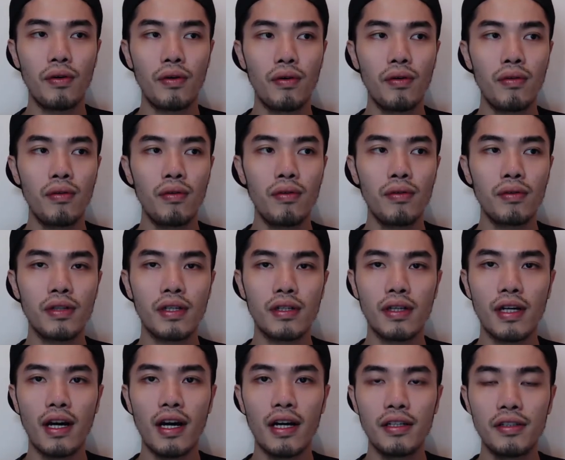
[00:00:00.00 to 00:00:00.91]
All
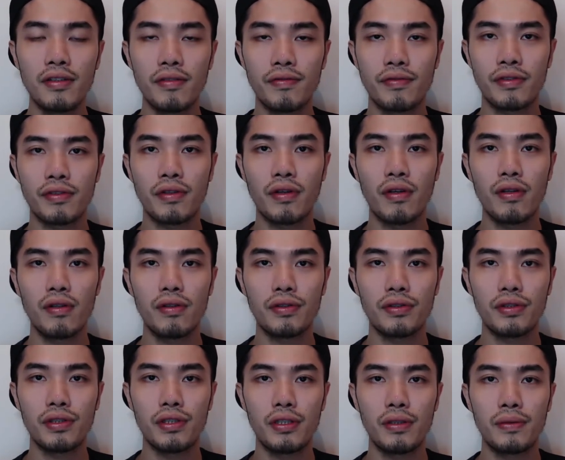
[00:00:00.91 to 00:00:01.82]
kinds of
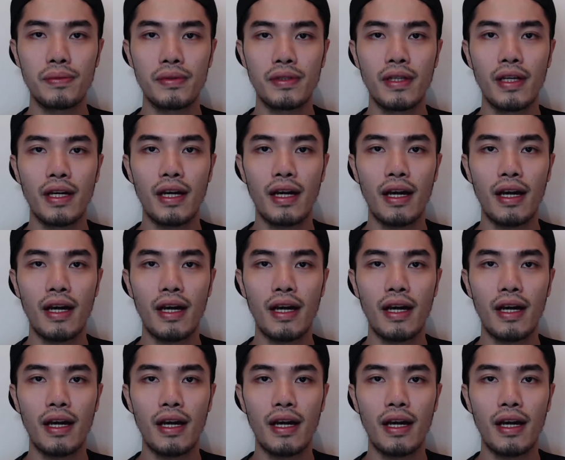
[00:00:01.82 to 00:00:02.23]
scholarships